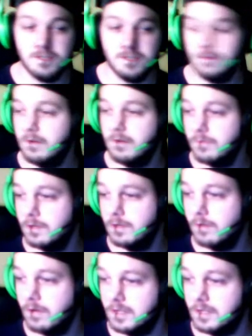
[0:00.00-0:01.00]
so don't
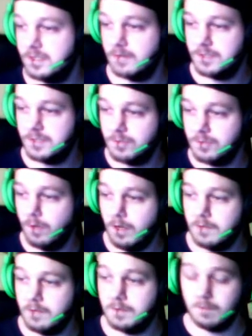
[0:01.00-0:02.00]
reroll legendaries, do all
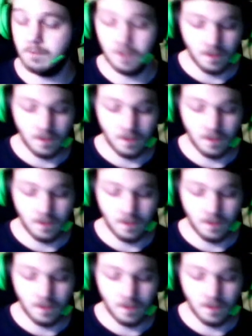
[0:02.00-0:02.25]
of them.